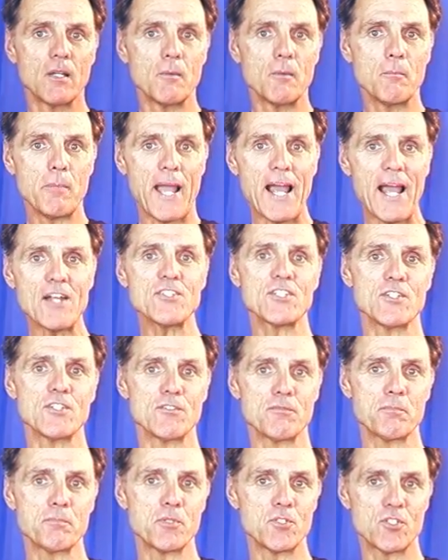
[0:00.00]

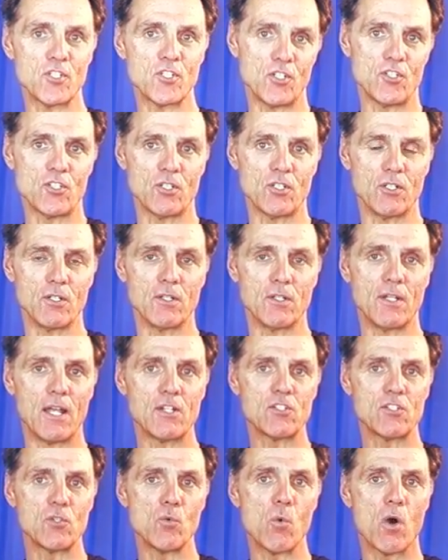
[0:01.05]
passive position
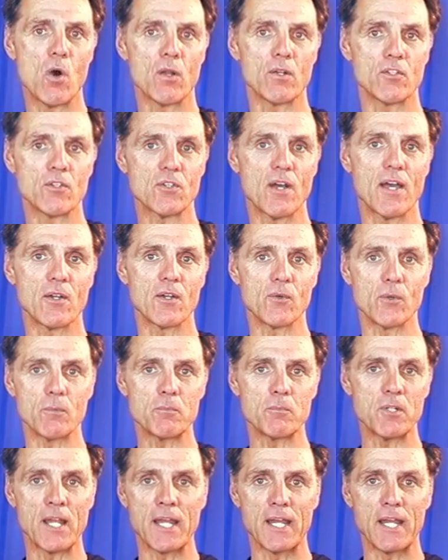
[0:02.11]
that you want to try to
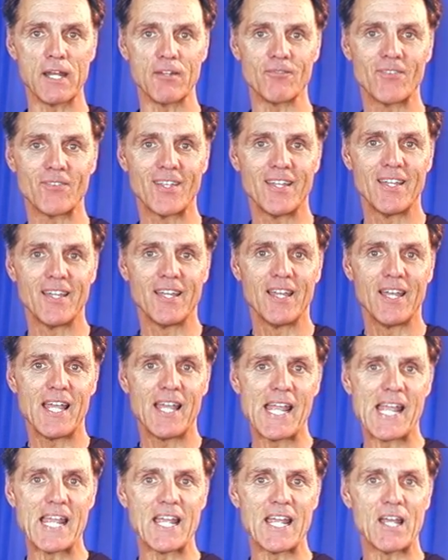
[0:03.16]
obtain.
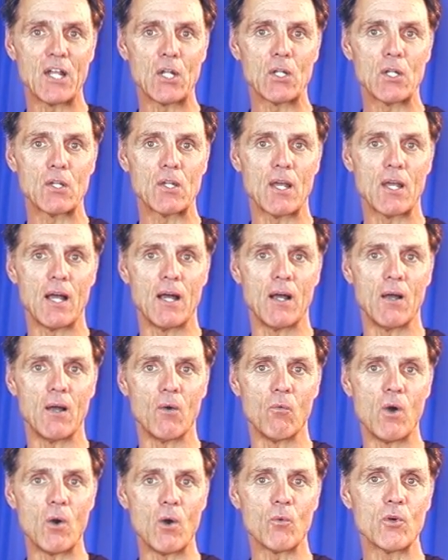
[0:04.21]
And
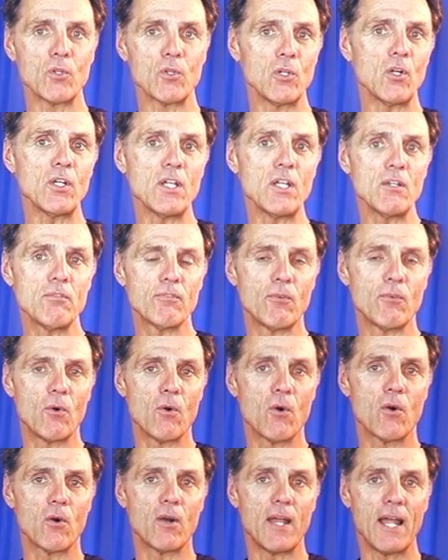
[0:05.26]
what we're looking
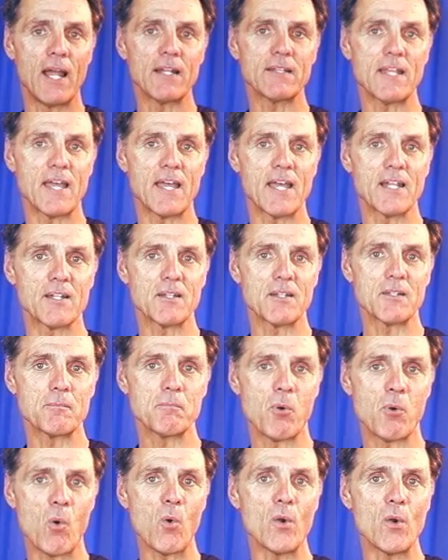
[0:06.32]
for at
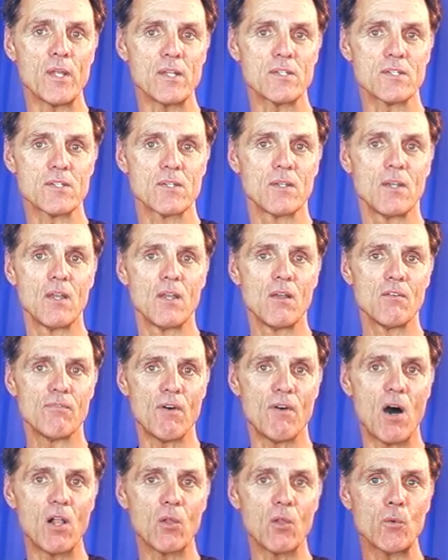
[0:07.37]
that point,
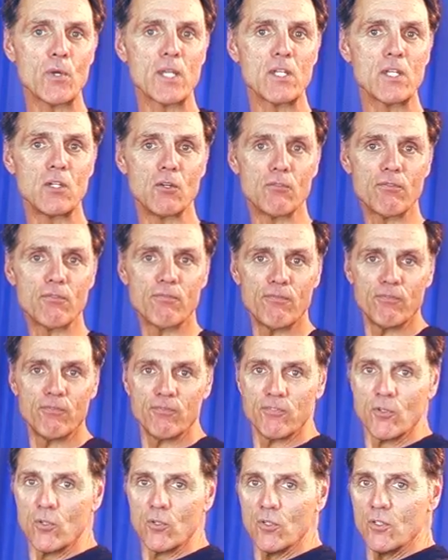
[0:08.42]
following your
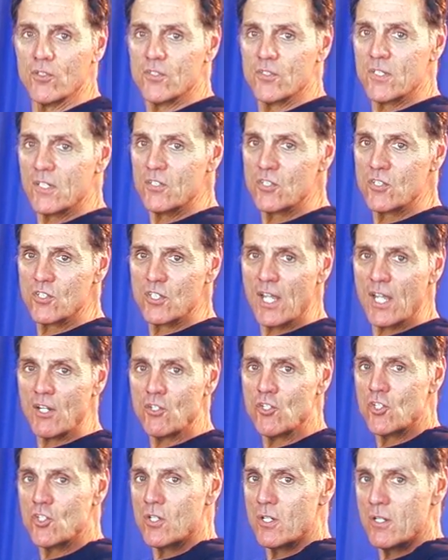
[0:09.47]
fullest
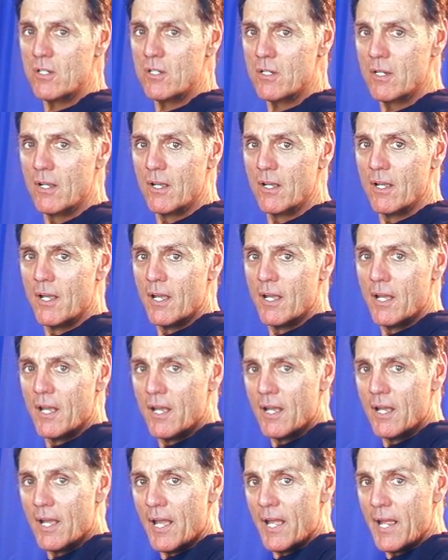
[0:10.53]
extension
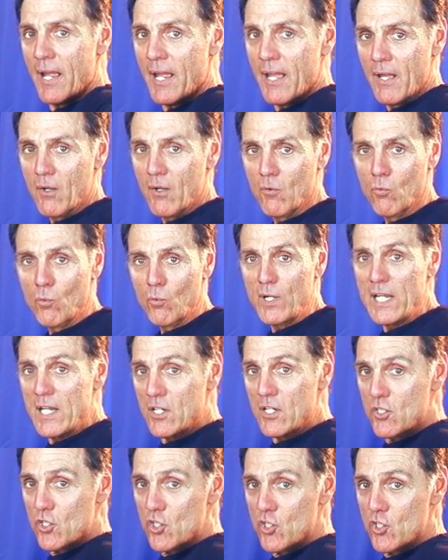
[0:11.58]
and
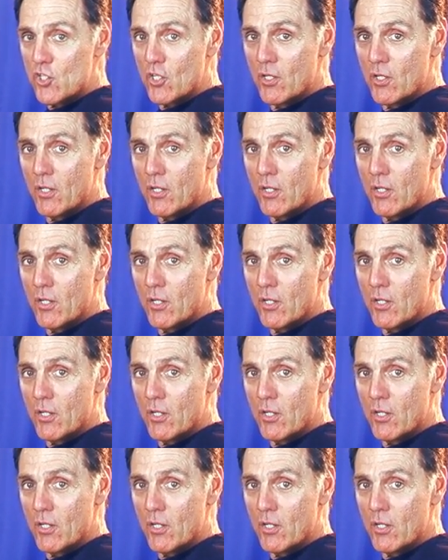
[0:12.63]
reach,